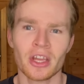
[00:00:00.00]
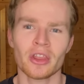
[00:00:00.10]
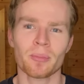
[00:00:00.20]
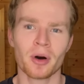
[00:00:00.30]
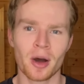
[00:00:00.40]

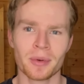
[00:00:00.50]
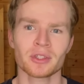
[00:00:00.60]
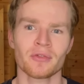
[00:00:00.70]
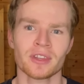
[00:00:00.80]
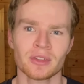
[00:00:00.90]
The purpose
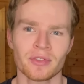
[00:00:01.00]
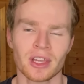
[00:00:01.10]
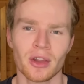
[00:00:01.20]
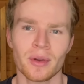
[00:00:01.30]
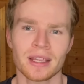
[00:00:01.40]
of this
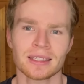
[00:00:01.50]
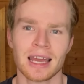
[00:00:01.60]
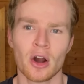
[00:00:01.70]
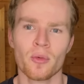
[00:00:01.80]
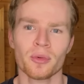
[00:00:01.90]
video is to
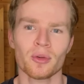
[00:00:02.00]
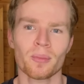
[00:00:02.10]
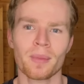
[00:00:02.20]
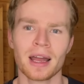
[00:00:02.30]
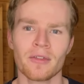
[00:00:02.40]
help you
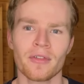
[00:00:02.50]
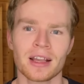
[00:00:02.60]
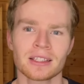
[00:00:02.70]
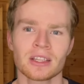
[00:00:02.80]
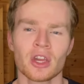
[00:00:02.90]

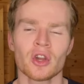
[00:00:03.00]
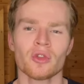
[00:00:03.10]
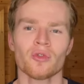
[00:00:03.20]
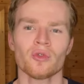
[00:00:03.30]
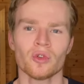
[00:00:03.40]
manifest
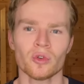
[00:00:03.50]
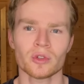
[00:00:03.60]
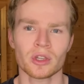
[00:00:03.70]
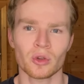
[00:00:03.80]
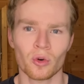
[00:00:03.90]
through
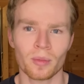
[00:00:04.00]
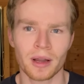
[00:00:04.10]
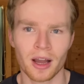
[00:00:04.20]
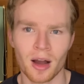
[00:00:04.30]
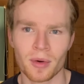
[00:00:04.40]
using your
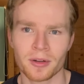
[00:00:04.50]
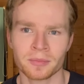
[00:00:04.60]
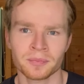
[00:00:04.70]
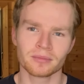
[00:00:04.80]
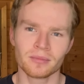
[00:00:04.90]
Merkabah.
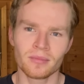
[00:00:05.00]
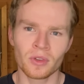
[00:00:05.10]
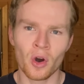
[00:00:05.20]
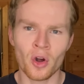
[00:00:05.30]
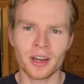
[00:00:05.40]

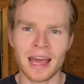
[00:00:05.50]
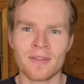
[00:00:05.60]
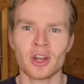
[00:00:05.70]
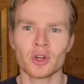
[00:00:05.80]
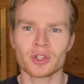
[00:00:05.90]
On an
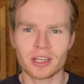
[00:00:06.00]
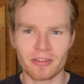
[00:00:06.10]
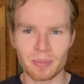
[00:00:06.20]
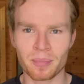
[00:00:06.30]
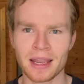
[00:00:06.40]

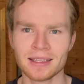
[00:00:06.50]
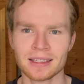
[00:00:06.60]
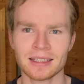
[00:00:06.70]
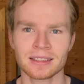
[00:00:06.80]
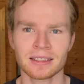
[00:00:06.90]
evolutionary
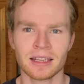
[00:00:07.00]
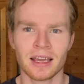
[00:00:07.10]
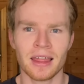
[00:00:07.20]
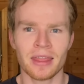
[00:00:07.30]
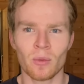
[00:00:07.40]
basis,
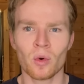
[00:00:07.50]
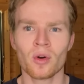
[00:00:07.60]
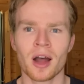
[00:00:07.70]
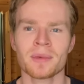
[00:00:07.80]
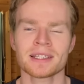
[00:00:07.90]
there will
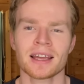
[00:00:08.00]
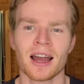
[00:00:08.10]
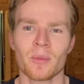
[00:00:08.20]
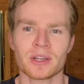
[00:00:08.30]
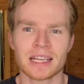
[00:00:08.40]
come a
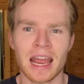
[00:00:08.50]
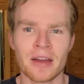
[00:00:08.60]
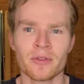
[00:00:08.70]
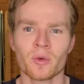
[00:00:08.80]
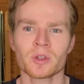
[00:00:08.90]
time which
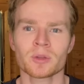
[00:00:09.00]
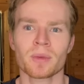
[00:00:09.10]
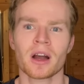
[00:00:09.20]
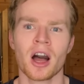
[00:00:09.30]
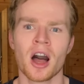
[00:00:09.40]
everyone's
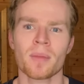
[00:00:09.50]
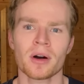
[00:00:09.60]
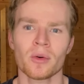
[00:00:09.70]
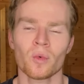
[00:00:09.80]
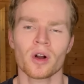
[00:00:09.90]

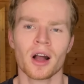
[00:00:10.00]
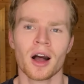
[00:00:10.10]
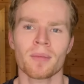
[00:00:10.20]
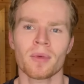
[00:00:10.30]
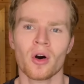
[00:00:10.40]
Merkabah will
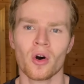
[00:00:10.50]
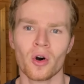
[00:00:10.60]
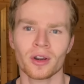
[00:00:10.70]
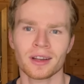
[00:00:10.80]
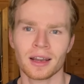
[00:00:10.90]
come
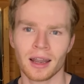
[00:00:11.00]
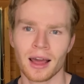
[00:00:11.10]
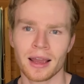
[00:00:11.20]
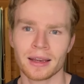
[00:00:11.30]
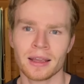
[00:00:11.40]

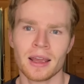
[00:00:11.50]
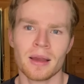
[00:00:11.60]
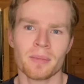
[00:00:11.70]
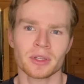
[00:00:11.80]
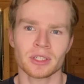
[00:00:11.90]
online.
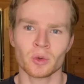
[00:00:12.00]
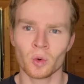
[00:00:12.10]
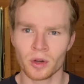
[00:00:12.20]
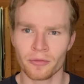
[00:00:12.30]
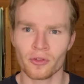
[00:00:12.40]
But in
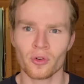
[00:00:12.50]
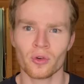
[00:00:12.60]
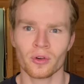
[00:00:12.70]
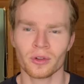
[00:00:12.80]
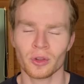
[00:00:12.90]
order
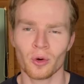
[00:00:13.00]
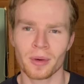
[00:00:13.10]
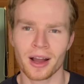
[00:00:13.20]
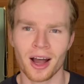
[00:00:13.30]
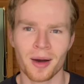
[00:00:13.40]
for your
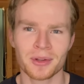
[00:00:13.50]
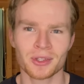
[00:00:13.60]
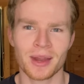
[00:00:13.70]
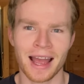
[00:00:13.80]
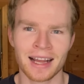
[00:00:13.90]
Merkabah
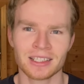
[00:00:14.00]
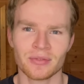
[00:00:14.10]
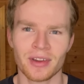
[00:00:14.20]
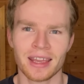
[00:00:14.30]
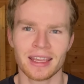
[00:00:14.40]

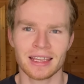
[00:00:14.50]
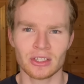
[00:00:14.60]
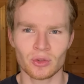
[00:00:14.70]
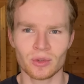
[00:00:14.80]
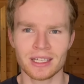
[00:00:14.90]
activate,
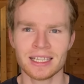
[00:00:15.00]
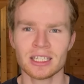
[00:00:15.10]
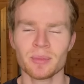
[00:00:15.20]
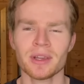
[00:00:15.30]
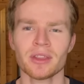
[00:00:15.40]
you need
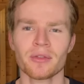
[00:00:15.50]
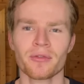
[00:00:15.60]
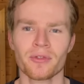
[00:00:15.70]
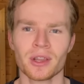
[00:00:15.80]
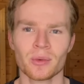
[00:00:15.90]
to be in the
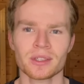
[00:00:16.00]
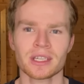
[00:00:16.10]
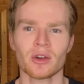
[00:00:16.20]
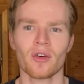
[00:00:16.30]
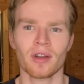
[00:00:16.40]

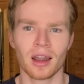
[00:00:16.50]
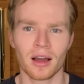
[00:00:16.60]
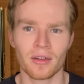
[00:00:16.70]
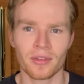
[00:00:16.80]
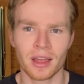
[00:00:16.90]
frequency of
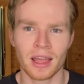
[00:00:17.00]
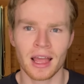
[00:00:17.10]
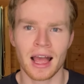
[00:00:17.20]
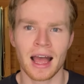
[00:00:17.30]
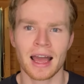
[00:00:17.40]
love.
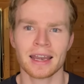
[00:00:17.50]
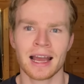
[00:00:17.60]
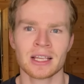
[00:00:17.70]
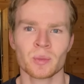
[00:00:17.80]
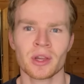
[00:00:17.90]
And
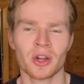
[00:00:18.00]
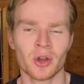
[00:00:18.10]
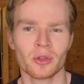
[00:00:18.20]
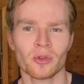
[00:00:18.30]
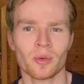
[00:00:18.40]
as we are
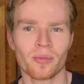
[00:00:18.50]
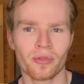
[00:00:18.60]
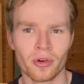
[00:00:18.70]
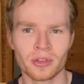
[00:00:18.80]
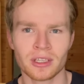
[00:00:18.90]
going through the
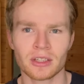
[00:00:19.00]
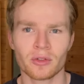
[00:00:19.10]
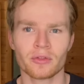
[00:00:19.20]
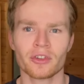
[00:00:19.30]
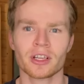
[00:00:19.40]
process
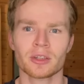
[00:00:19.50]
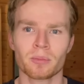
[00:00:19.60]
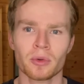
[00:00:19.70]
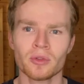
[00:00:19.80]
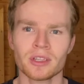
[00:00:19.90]
of
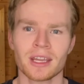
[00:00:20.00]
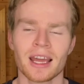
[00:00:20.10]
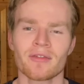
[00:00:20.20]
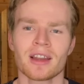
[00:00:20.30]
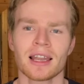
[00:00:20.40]
transmuting
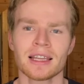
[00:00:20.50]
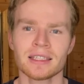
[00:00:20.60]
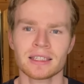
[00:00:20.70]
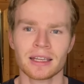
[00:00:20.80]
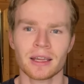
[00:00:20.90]
and
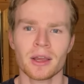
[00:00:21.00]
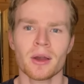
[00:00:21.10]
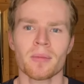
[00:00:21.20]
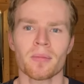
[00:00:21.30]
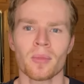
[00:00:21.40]
releasing
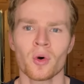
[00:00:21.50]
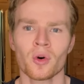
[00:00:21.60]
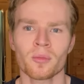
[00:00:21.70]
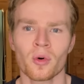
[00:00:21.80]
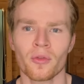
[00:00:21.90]
more
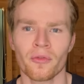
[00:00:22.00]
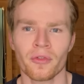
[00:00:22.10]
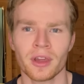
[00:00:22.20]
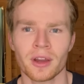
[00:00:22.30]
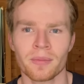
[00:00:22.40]
and more
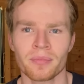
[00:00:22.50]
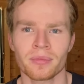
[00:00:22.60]
fear